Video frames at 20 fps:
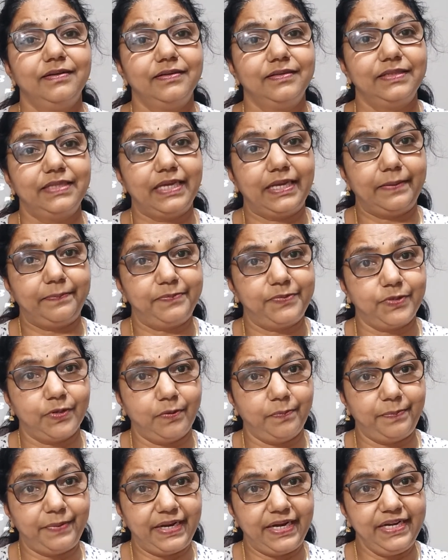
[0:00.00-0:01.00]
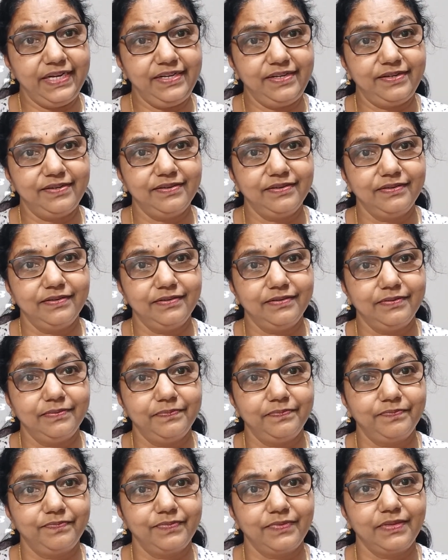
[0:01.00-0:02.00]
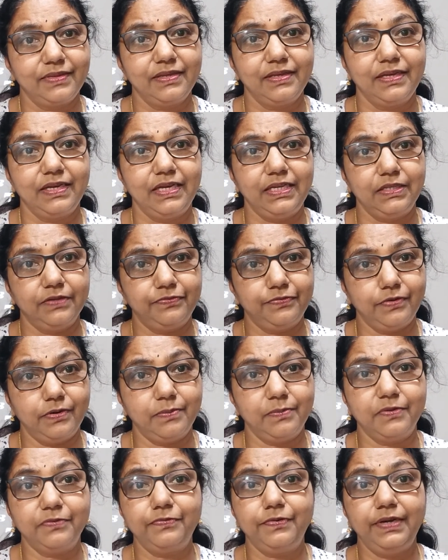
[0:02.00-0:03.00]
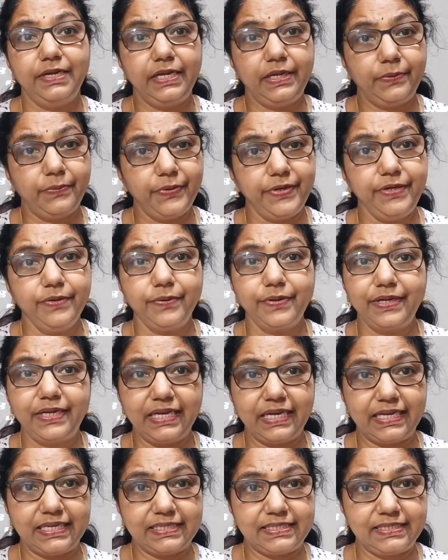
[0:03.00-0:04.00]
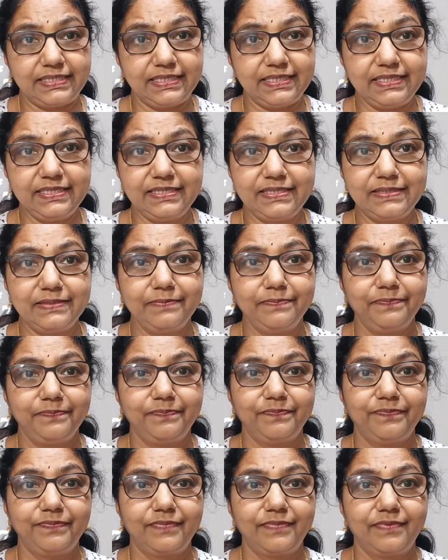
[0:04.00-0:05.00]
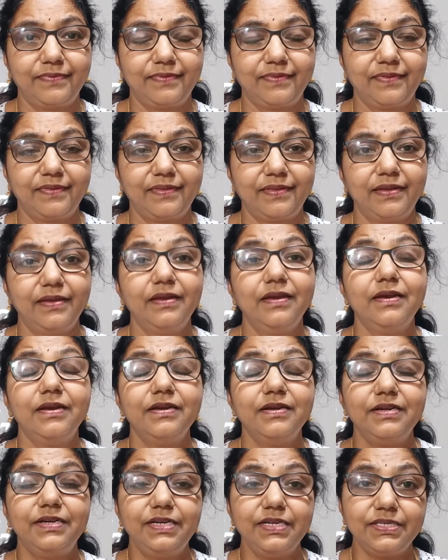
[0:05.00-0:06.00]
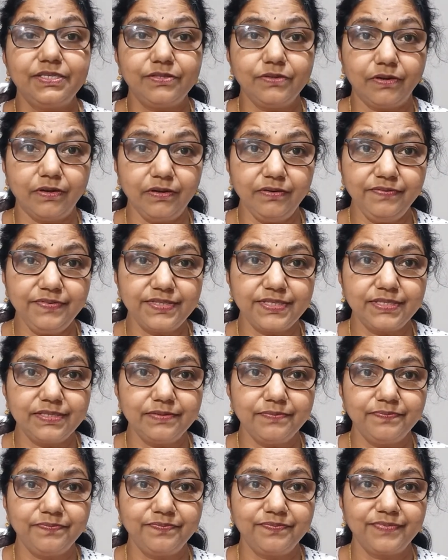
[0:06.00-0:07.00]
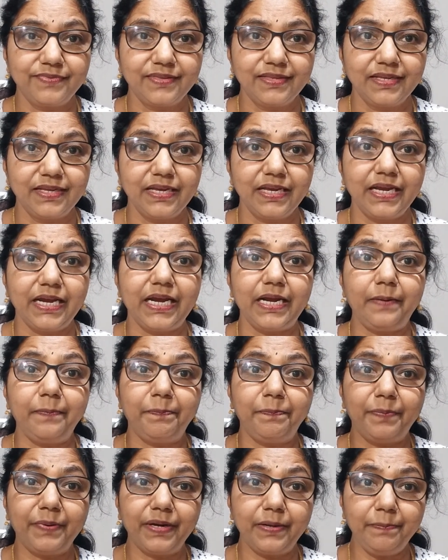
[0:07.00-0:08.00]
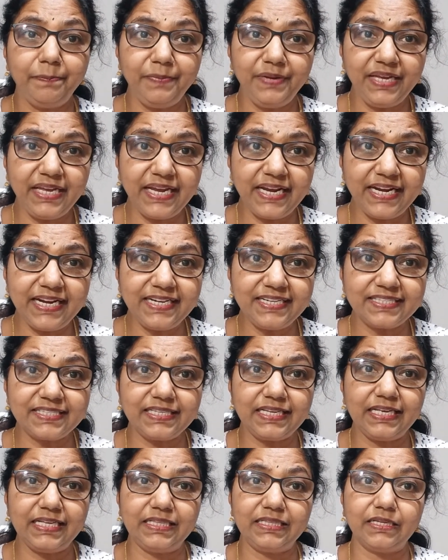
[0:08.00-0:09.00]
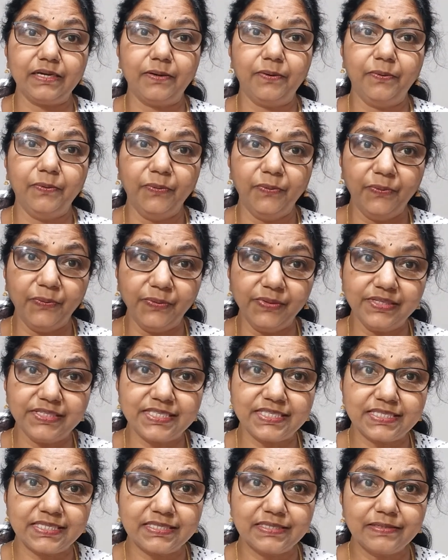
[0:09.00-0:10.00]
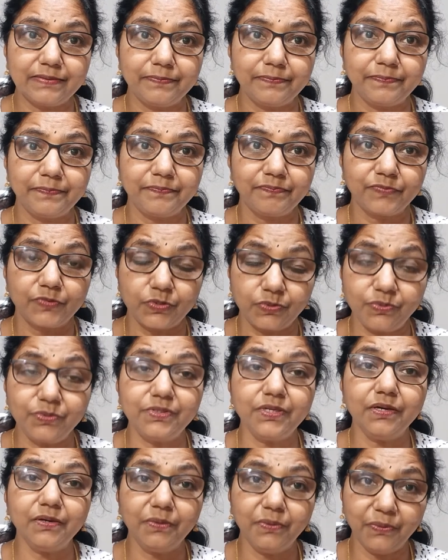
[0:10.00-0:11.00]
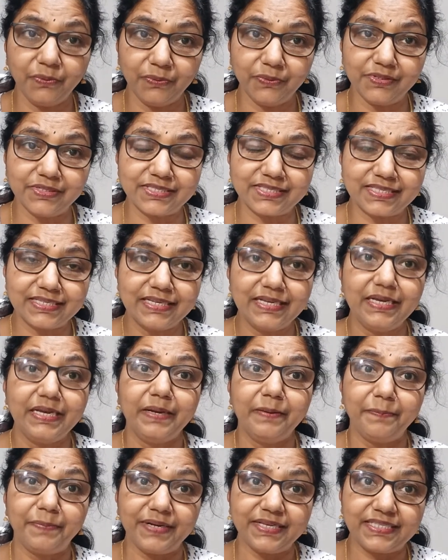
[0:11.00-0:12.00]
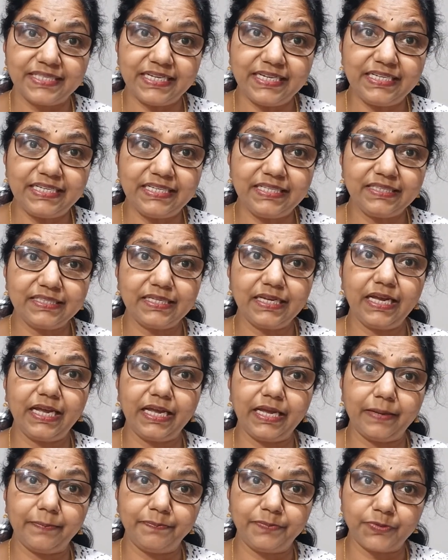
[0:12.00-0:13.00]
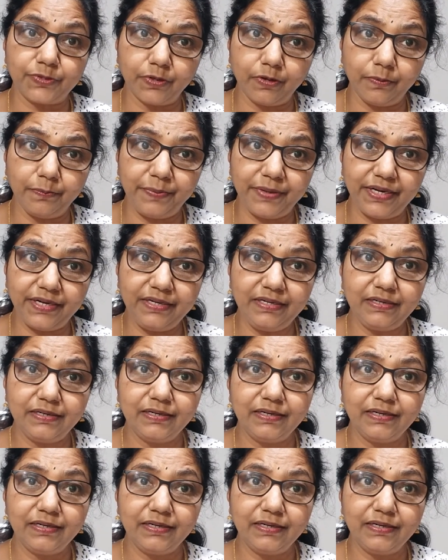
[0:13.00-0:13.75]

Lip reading: the absorbate in the form of liquid or gases dissolves and permeates in the holes, through the holes present in the absorbent